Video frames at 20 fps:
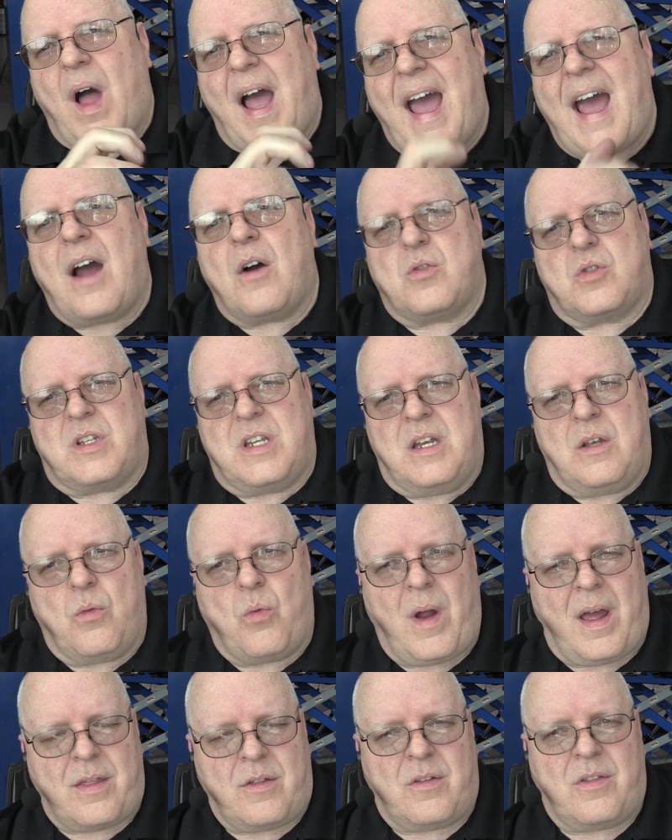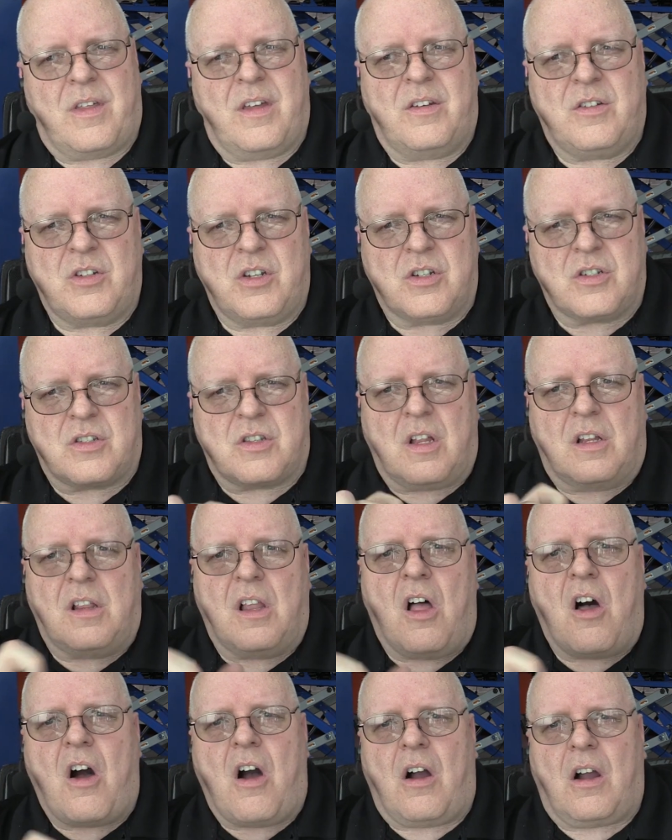housing rather than just the
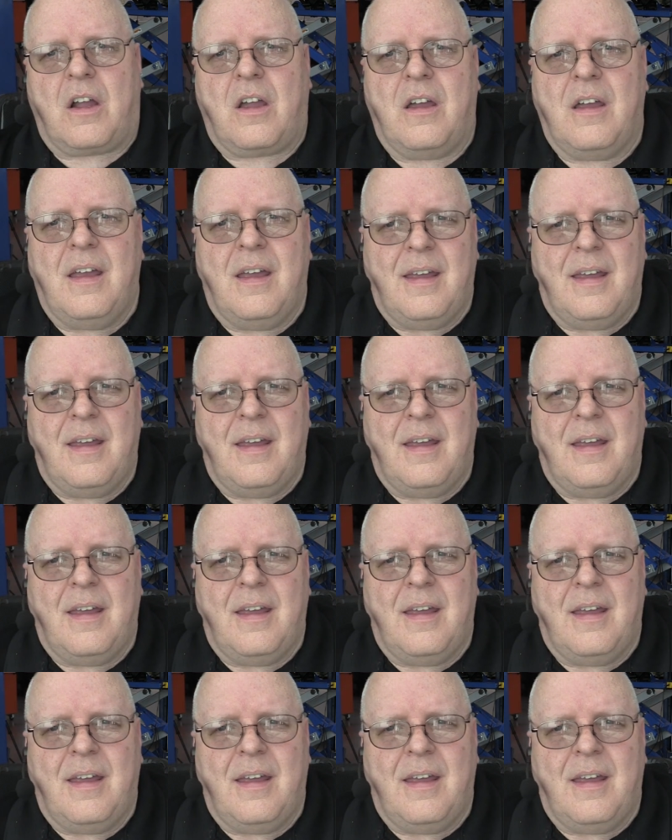lock,